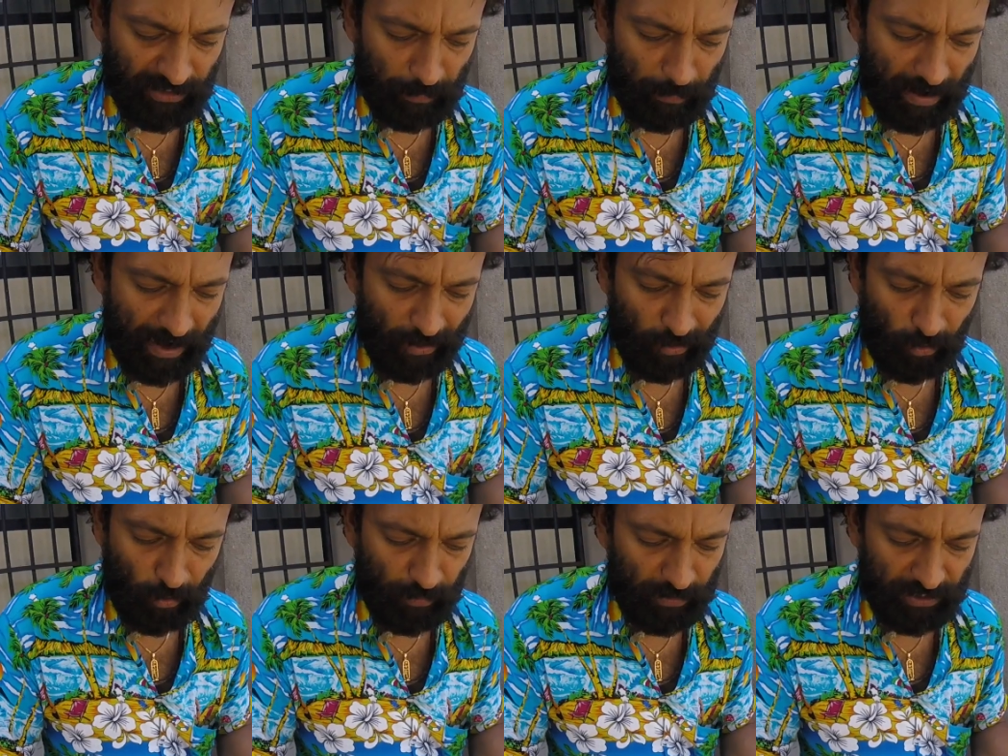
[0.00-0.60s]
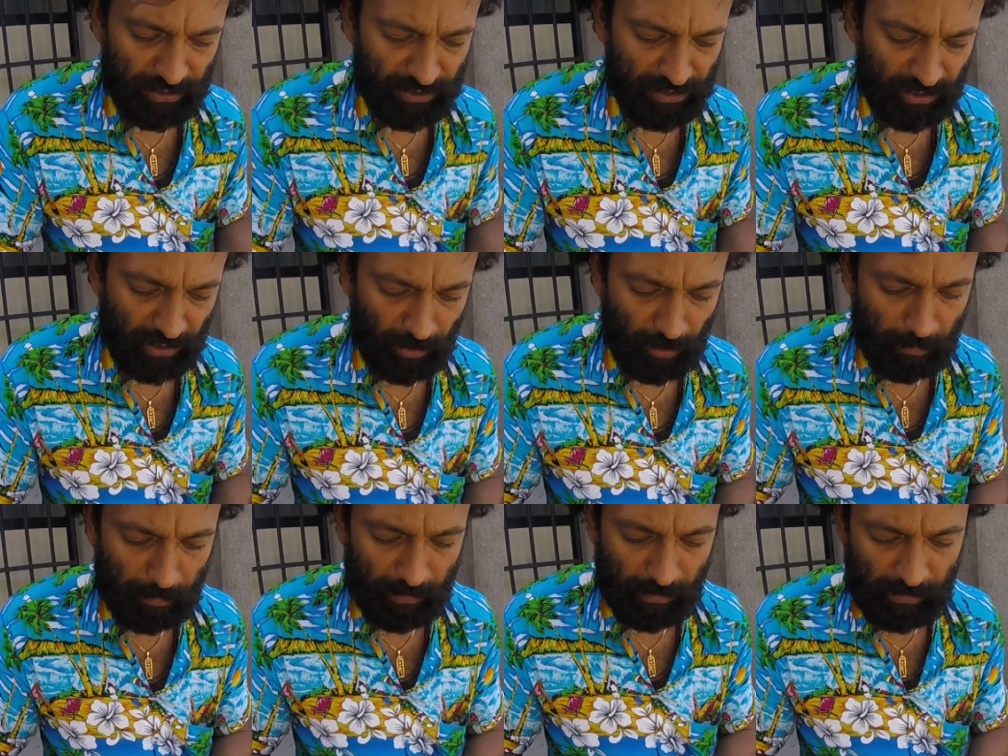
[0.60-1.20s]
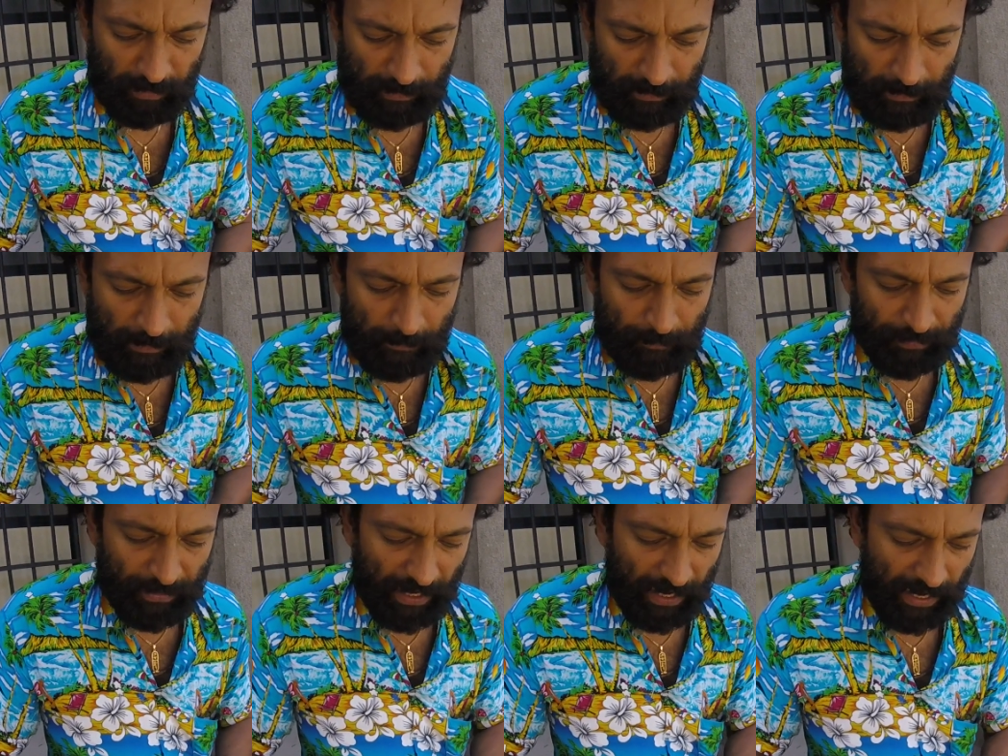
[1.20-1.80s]
tobacco, which is terrible.
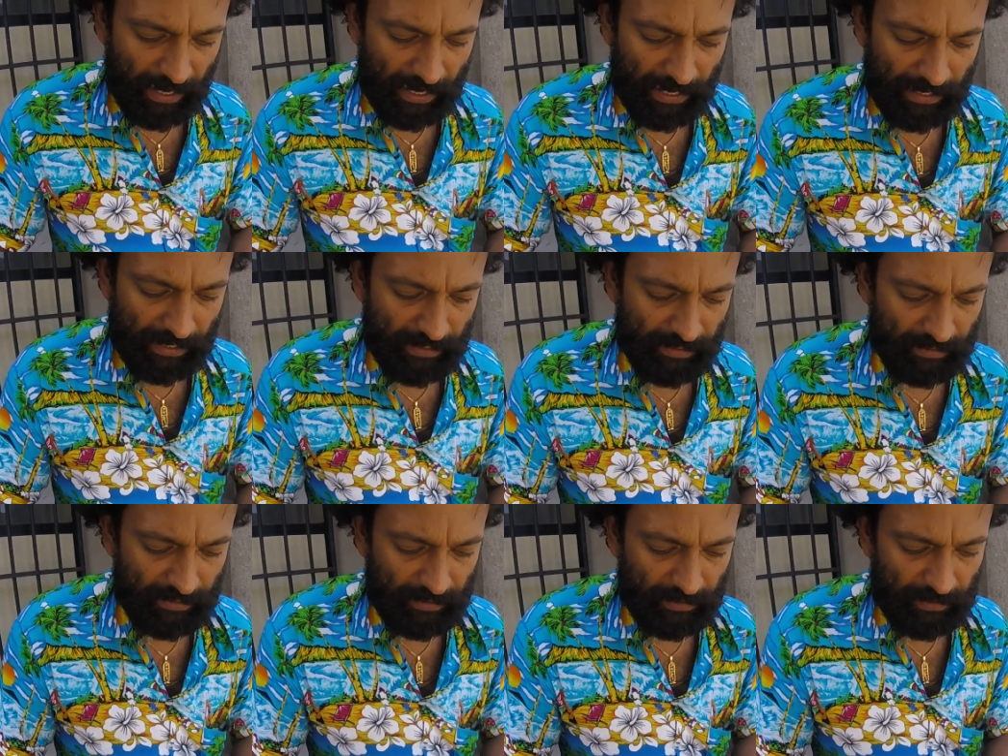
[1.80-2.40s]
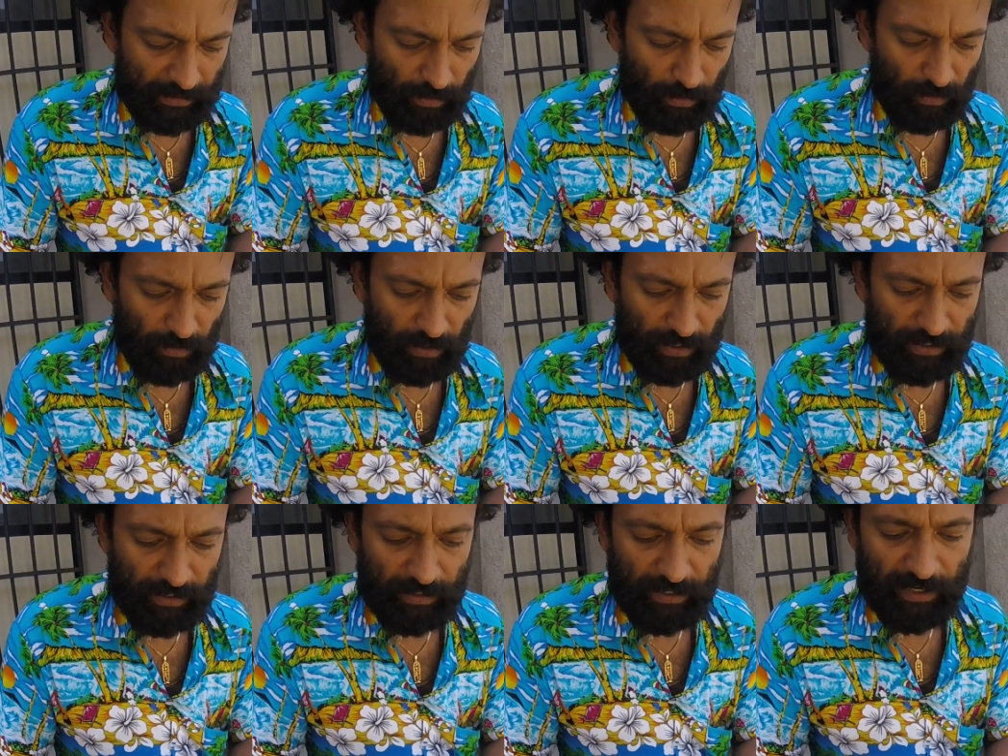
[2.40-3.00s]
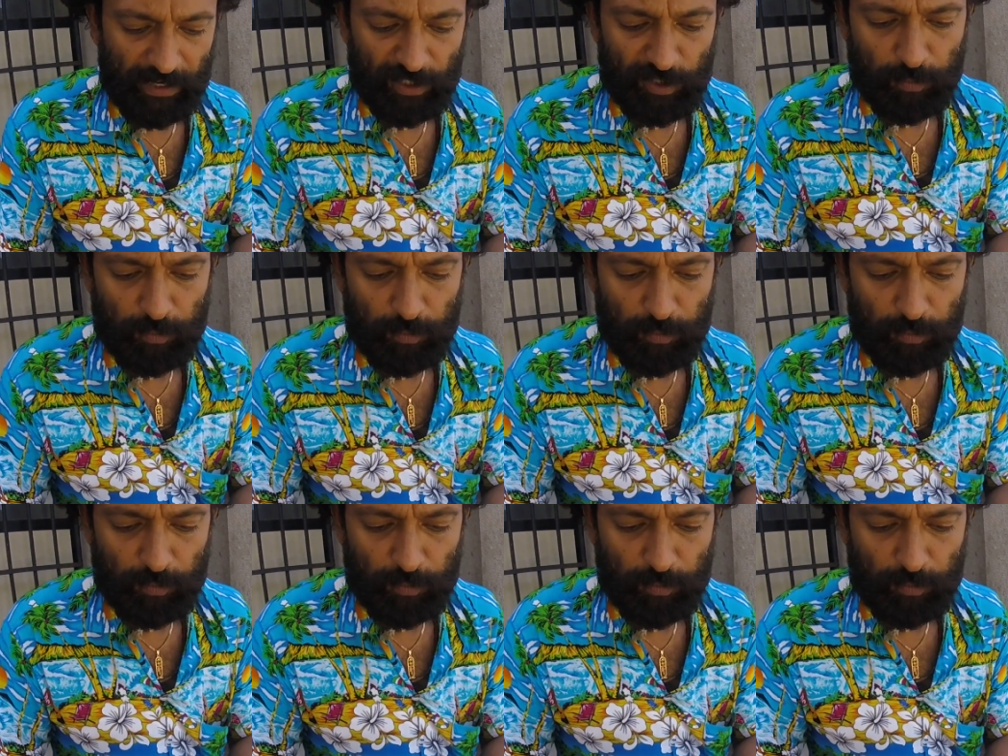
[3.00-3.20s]
And in a